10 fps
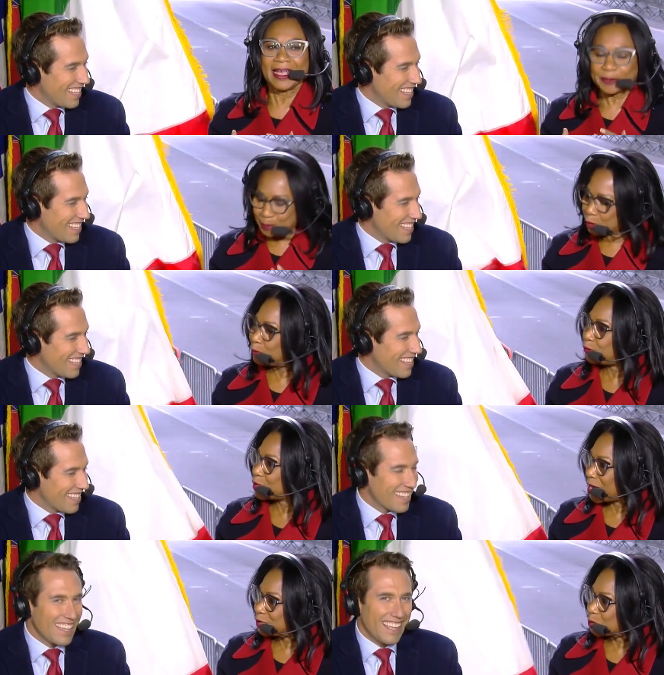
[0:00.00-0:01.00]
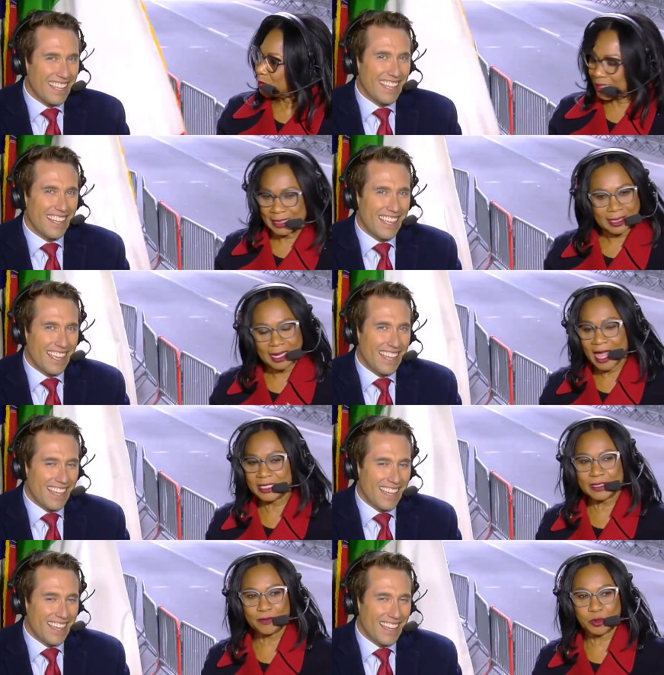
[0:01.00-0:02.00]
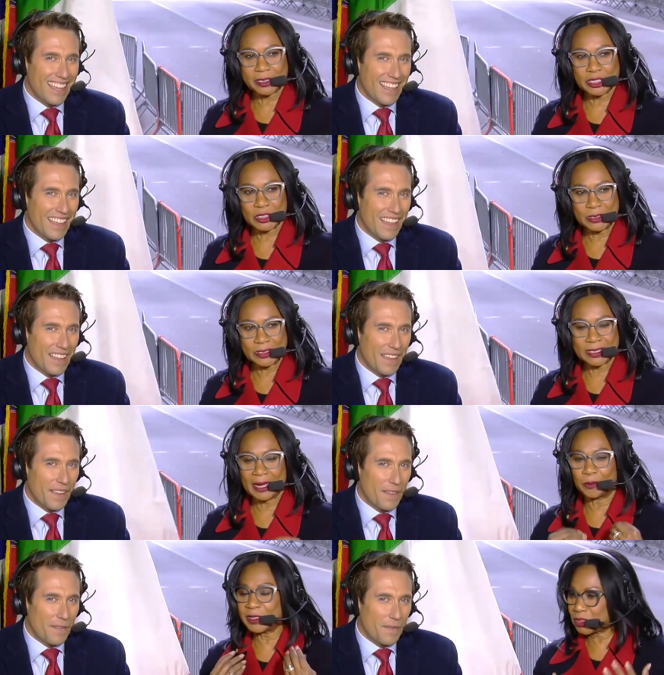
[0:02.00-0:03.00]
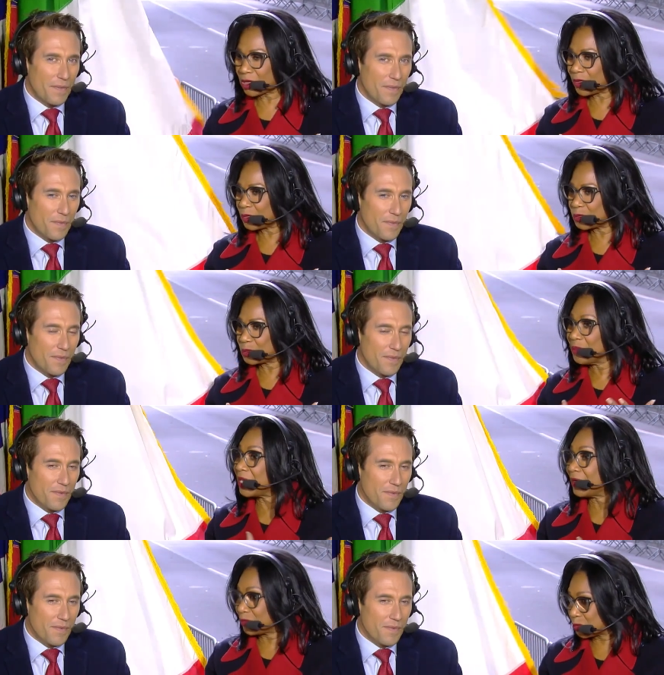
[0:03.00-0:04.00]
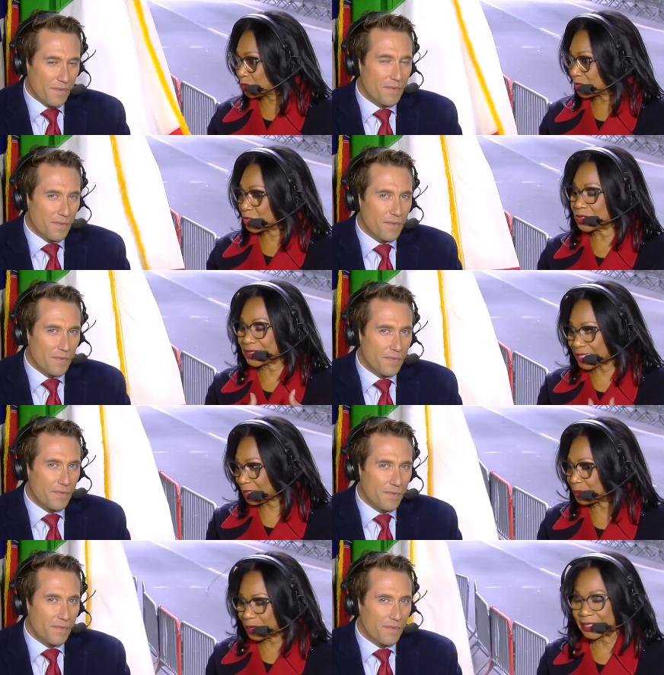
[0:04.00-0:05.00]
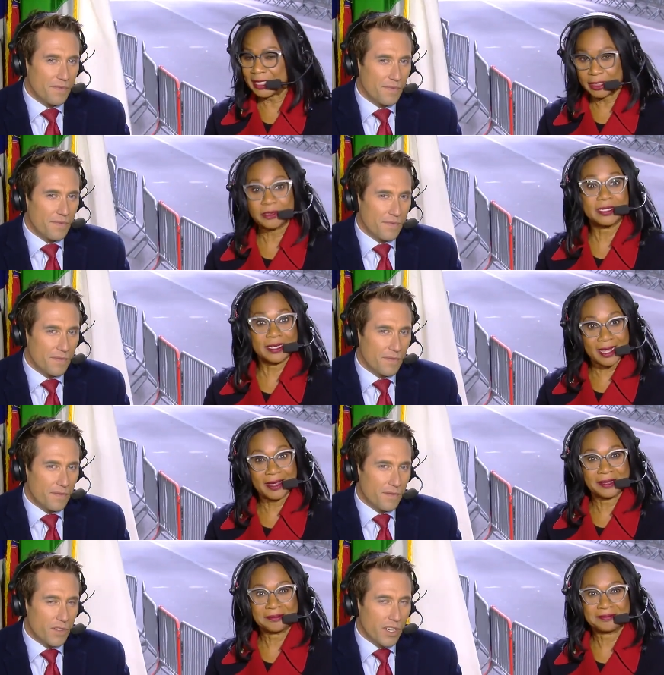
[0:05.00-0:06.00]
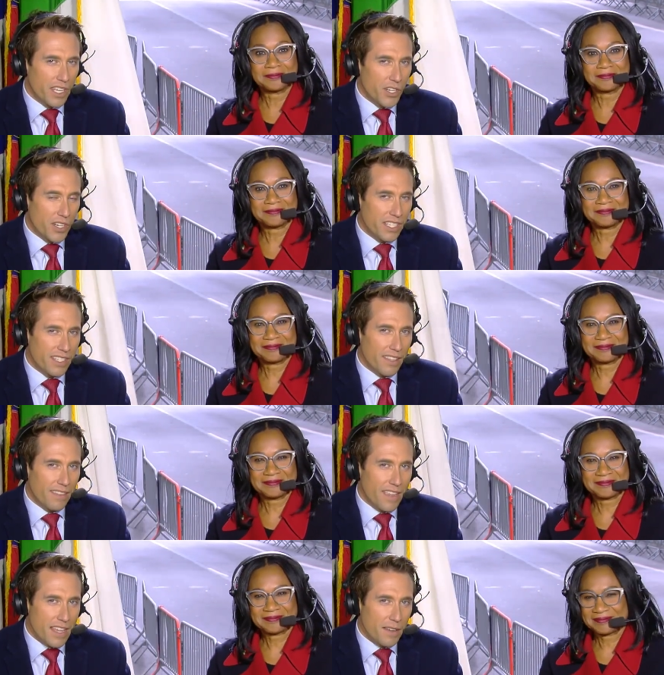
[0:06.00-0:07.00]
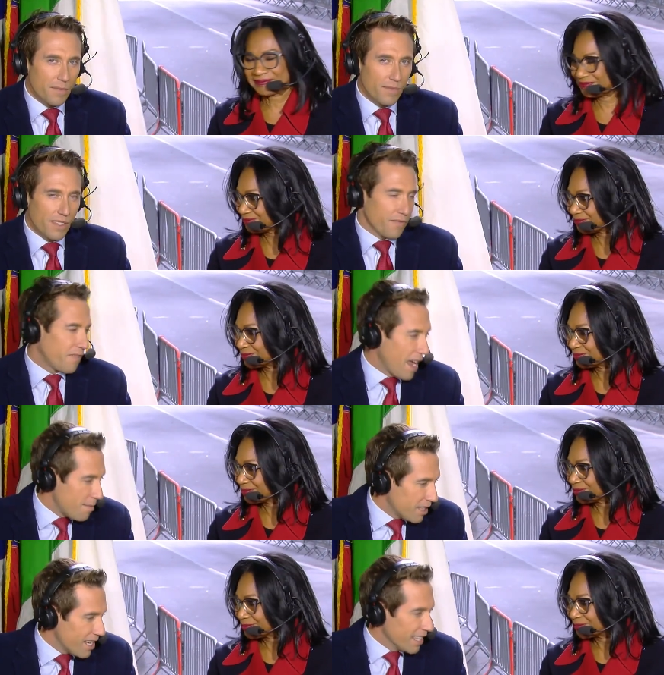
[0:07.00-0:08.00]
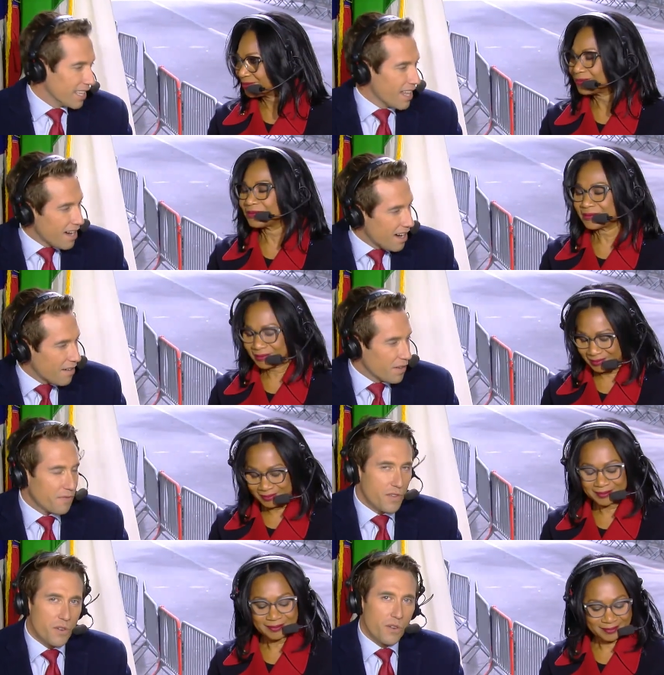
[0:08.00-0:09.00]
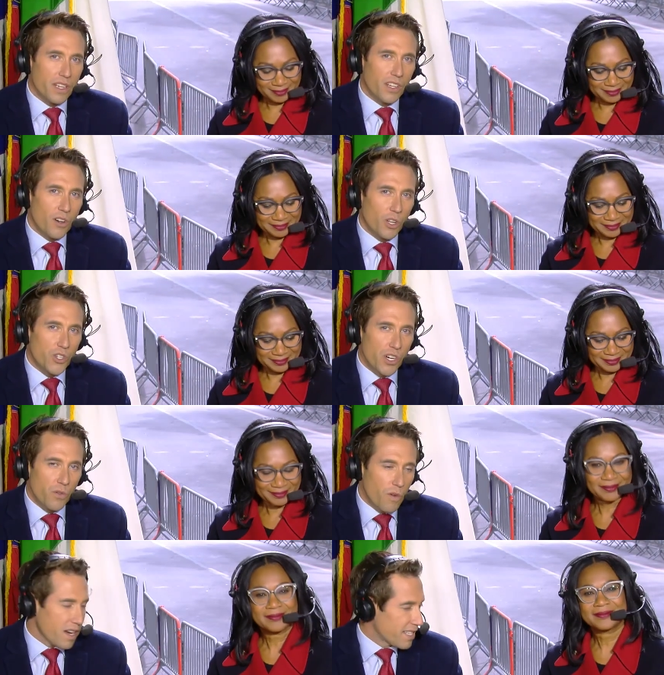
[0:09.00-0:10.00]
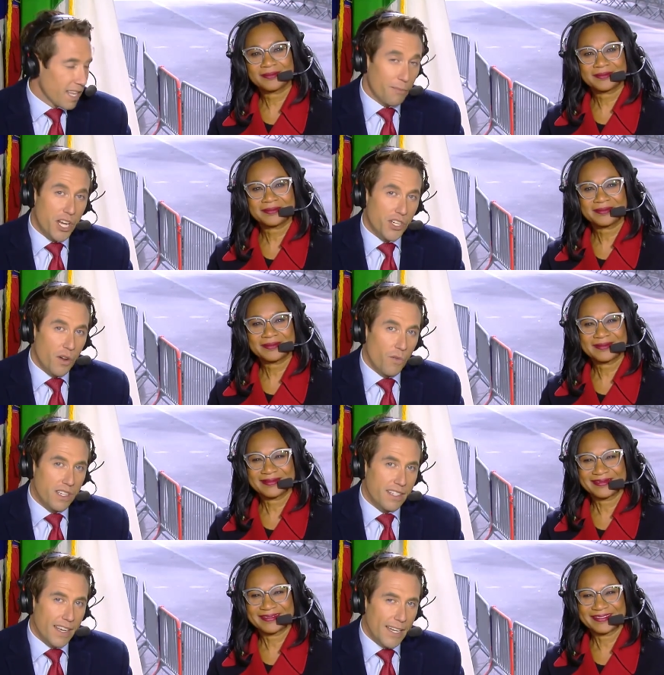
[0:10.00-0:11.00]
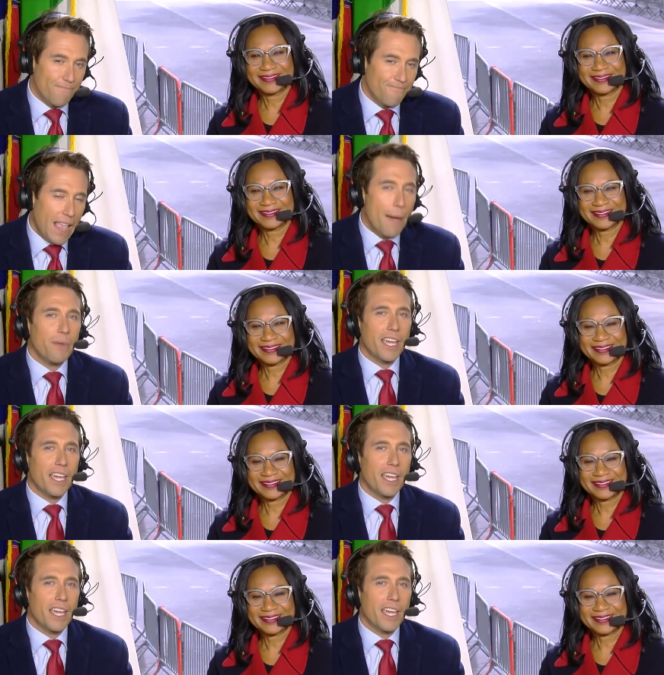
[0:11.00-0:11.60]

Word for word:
Speaker 1: Beautiful country, lots of traditions, and we saw those many of those traditions celebrated here today.
Speaker 2: Traditions, the themes of family and love and food and culture. What a celebration it was today. Happy